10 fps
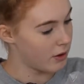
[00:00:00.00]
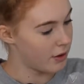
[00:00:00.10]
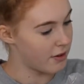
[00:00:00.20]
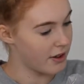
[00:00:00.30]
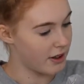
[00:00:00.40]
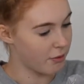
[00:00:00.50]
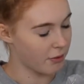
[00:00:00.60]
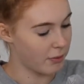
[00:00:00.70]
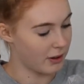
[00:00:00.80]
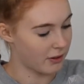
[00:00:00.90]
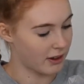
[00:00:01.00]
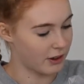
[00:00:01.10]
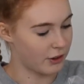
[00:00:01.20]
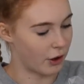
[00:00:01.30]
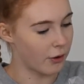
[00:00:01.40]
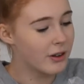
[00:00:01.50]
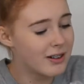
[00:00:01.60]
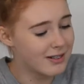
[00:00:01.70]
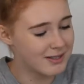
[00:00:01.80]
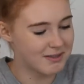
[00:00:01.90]
They say this one's meant to look like a dog.
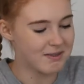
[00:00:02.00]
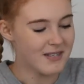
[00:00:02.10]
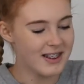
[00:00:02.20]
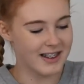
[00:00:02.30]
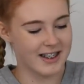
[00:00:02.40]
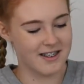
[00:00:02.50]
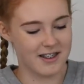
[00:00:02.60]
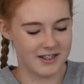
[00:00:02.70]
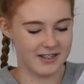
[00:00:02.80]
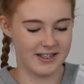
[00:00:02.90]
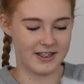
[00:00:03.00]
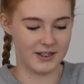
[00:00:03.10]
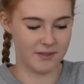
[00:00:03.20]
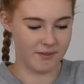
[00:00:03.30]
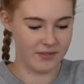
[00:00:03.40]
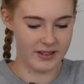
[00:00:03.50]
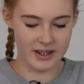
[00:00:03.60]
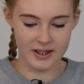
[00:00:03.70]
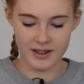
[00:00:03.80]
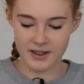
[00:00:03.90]
That's cool though.
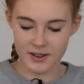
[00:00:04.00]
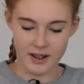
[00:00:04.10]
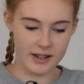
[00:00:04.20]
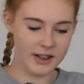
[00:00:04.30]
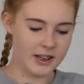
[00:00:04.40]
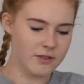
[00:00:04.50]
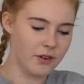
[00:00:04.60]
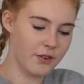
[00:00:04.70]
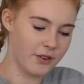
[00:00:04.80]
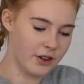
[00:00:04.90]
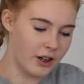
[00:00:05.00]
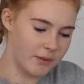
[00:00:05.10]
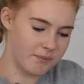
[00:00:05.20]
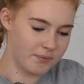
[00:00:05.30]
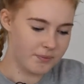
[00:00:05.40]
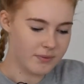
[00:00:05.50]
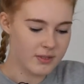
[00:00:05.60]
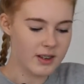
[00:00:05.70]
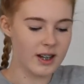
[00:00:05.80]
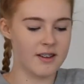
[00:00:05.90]
And then they've also got
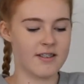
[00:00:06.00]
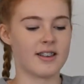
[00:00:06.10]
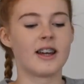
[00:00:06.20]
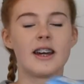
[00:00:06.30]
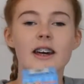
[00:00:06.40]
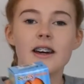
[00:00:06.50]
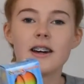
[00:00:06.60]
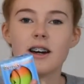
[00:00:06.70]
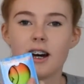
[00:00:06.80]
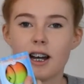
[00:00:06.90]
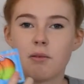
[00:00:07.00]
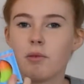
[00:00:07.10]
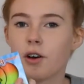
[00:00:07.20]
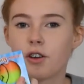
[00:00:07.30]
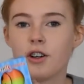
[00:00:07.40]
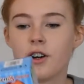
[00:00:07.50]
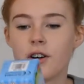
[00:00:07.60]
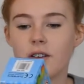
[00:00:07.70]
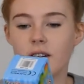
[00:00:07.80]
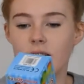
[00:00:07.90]
a slinky, and I'm not
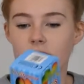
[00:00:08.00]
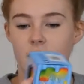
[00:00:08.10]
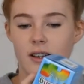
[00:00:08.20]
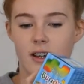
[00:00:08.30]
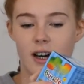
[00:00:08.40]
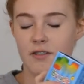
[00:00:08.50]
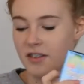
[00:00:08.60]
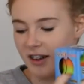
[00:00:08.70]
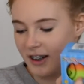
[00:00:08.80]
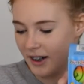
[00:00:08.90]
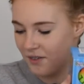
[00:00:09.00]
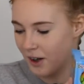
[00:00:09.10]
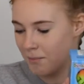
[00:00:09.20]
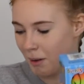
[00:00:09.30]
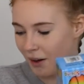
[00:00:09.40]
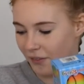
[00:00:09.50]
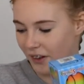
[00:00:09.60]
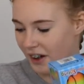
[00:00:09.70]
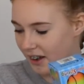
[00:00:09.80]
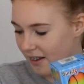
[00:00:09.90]
sure, I haven't seen anything about
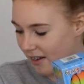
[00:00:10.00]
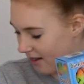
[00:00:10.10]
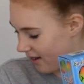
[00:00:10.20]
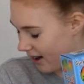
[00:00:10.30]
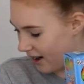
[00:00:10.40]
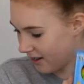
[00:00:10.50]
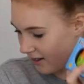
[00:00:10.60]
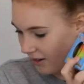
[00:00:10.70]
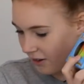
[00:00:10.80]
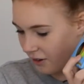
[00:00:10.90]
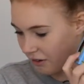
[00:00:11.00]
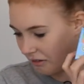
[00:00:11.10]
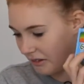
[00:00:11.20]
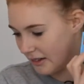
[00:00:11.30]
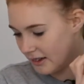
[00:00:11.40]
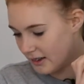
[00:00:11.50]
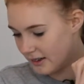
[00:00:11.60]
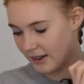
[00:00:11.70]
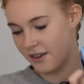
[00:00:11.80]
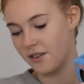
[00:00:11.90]
this yet, so
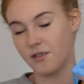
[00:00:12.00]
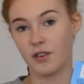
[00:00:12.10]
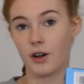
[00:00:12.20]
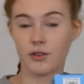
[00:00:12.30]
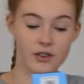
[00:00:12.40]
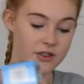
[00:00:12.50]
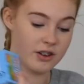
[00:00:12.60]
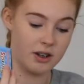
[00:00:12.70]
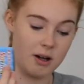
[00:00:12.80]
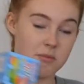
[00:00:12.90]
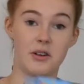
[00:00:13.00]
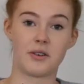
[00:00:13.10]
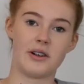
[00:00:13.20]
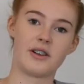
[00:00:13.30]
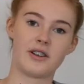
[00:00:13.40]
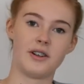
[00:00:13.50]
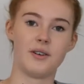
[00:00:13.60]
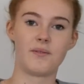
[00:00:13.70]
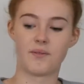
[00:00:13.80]
unless it's involved in something, I'm not quite sure.